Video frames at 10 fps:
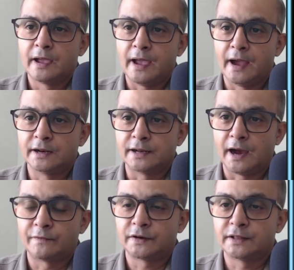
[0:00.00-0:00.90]
And
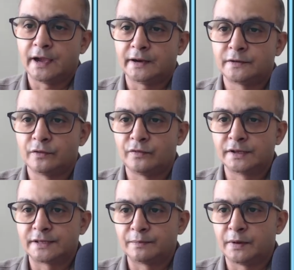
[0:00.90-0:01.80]
after that, we
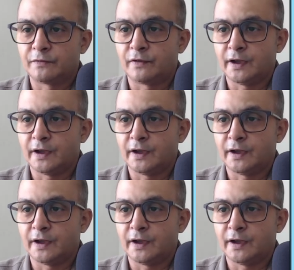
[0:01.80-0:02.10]
simplify